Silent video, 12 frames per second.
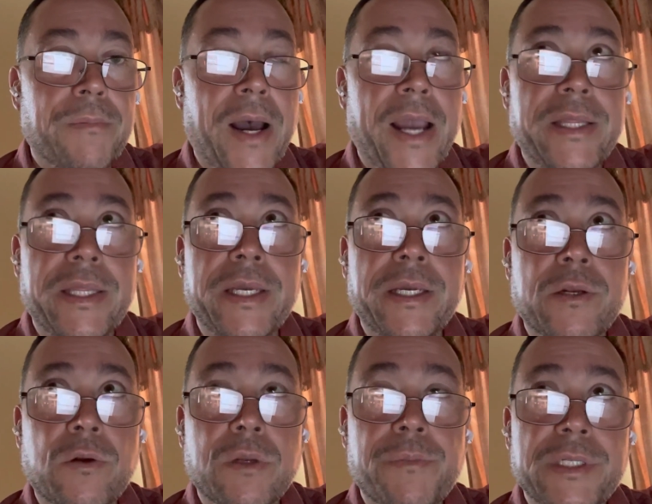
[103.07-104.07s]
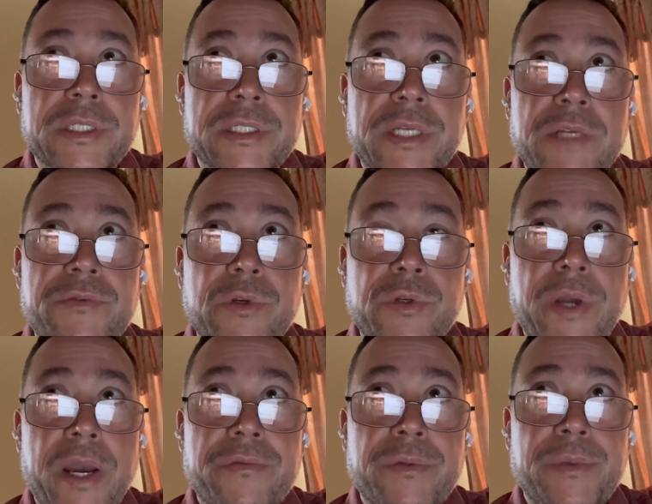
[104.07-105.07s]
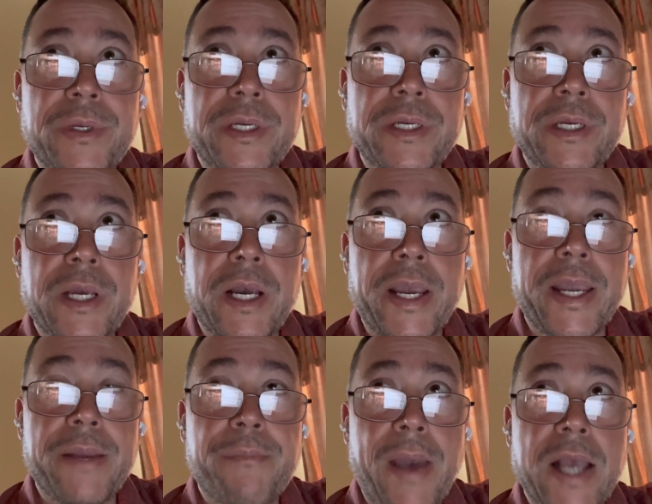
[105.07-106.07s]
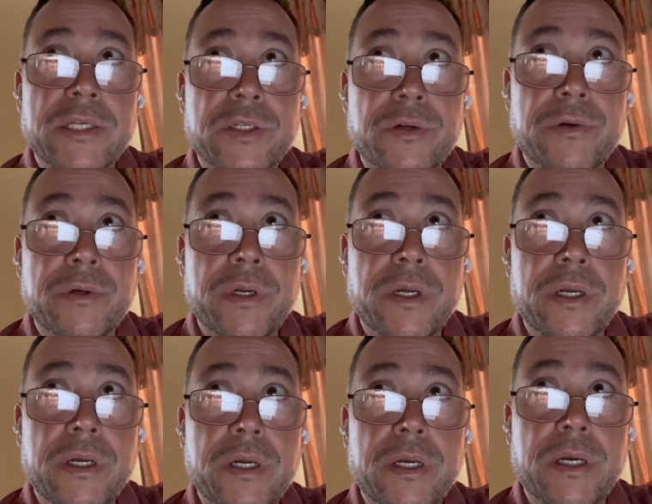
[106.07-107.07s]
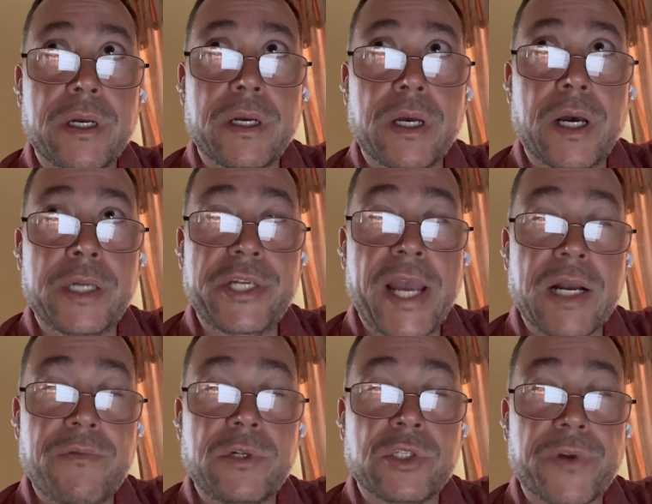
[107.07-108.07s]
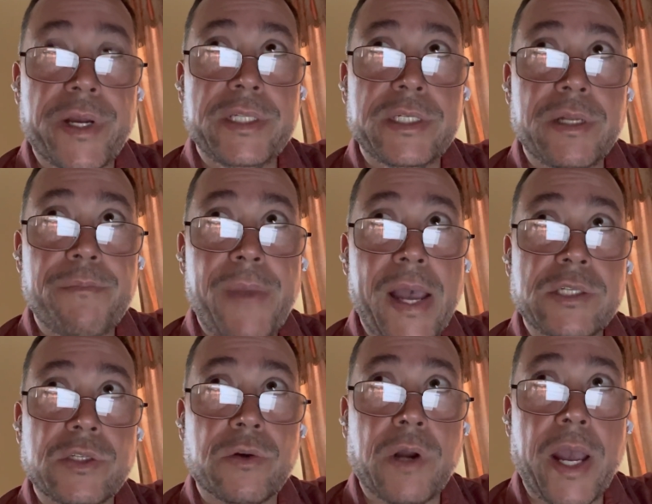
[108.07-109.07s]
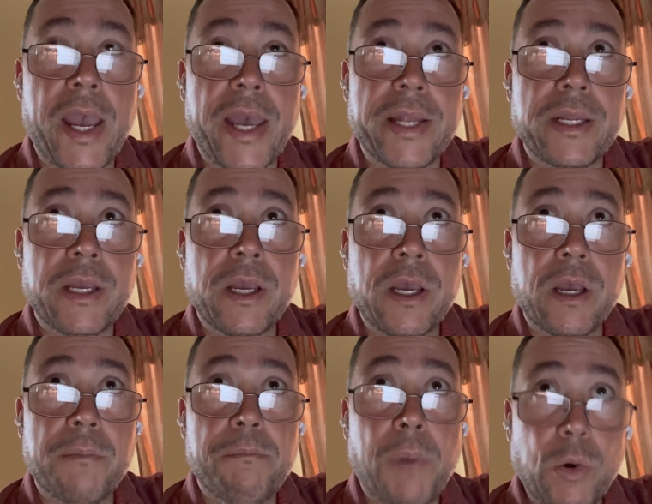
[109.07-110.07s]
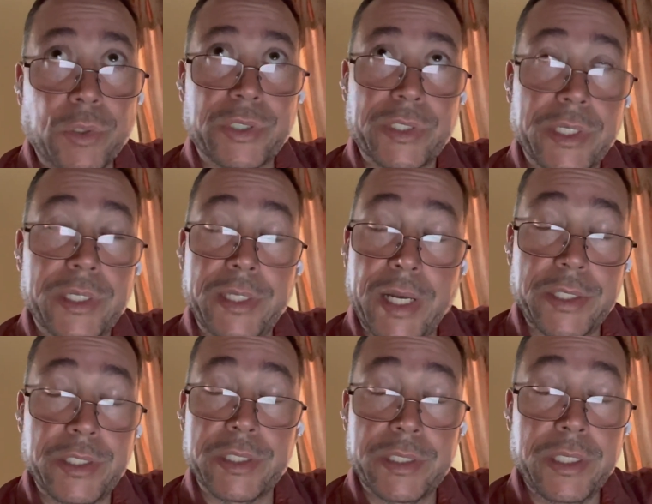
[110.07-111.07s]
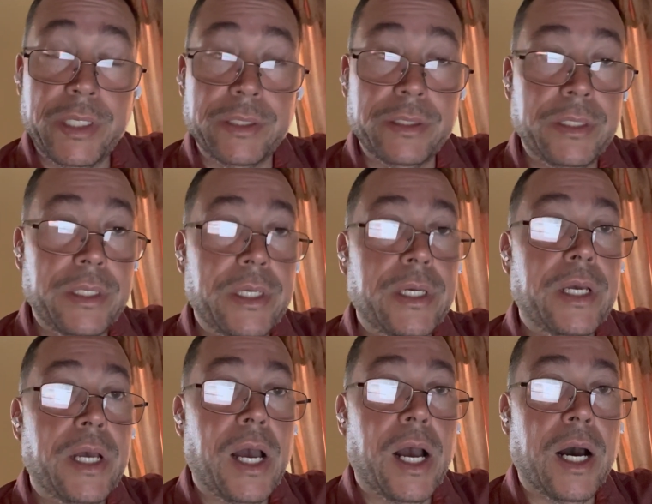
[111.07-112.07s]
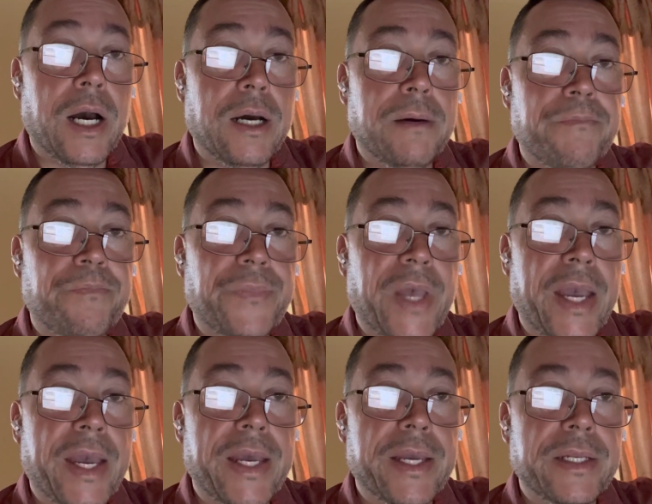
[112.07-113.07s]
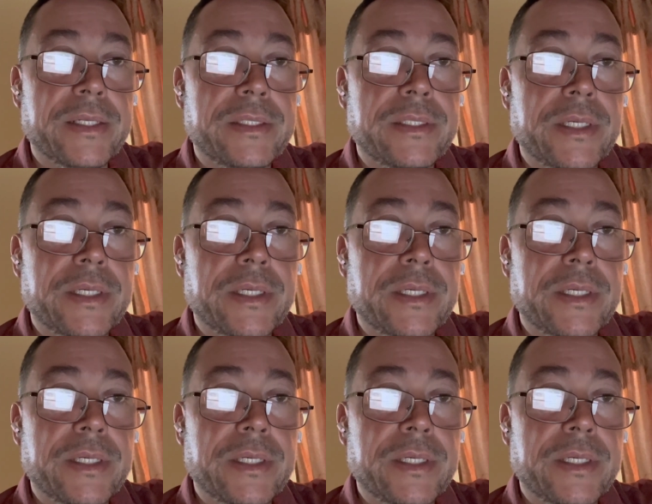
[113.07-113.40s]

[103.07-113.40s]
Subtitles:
think in order to be successful, you have to be a master, a jack of all trades, and a master at most, not just none. And